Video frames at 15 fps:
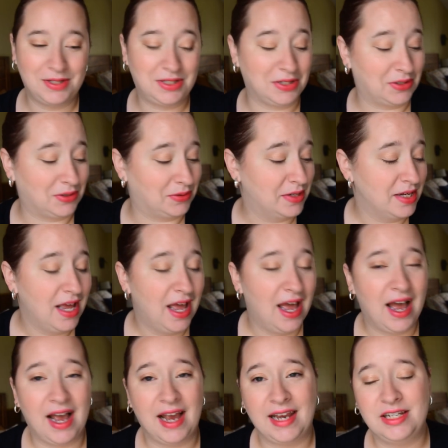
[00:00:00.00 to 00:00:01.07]
So
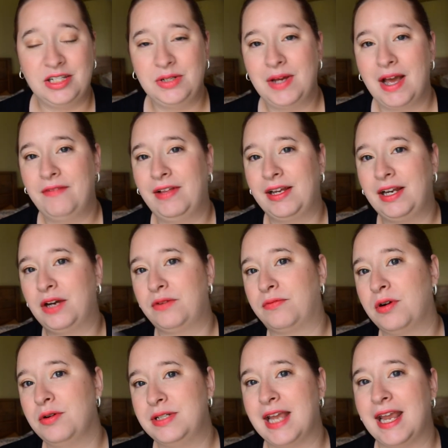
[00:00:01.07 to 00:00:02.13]
I do have like a
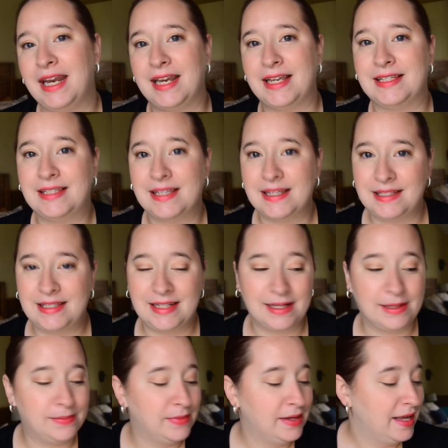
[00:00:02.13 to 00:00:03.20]
rotating
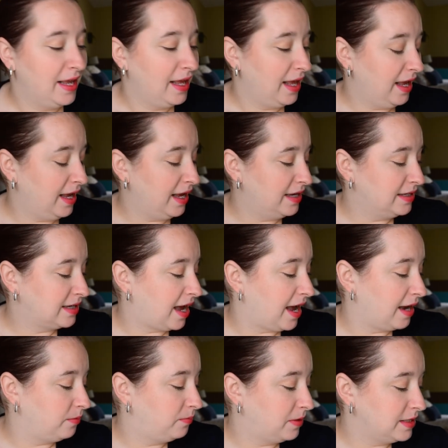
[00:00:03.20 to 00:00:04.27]
system. And
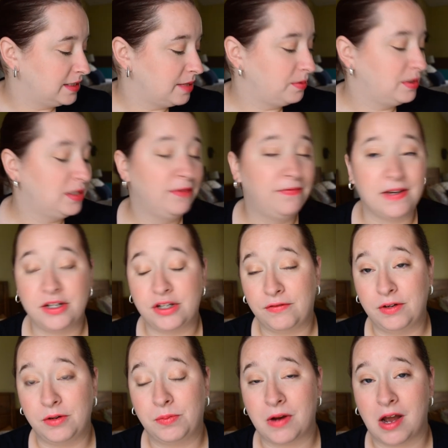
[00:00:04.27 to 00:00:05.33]
I was able to finish a
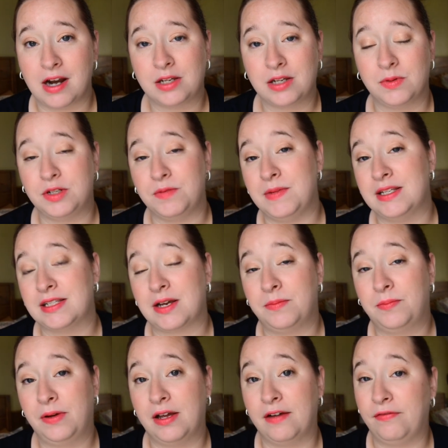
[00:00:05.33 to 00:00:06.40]
few products, which means I'll
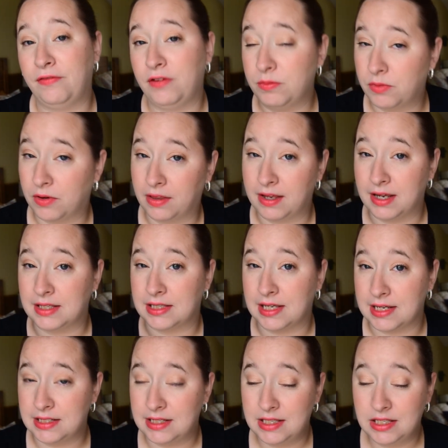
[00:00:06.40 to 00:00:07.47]
put a few more things
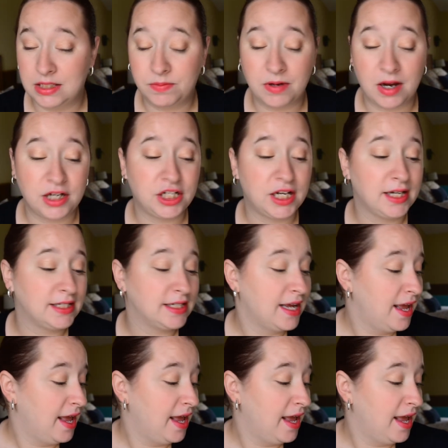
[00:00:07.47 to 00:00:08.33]
into this project.